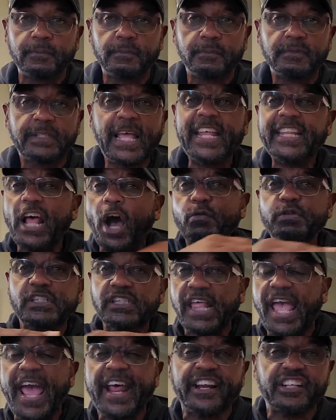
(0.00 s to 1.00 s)
They don't
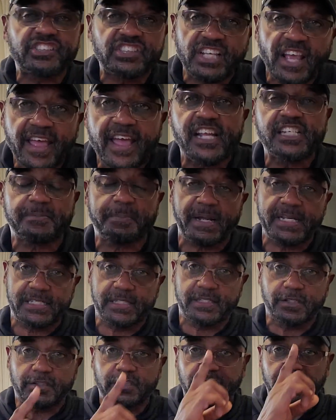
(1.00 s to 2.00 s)
stand a chance, my
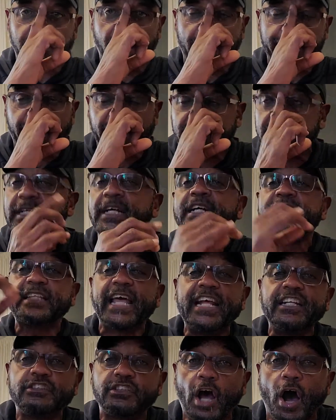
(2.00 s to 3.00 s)
sisters and my brothers.
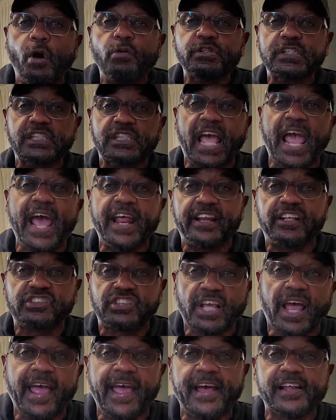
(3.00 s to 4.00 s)
They don't stand a
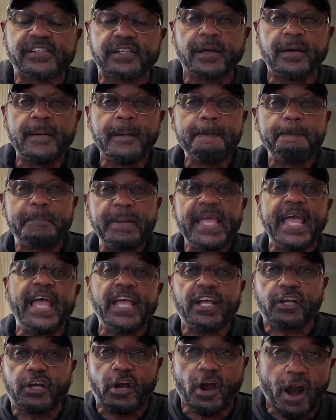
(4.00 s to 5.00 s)
chance. Be
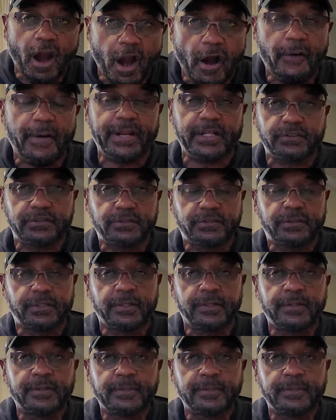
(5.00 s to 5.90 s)
encouraged.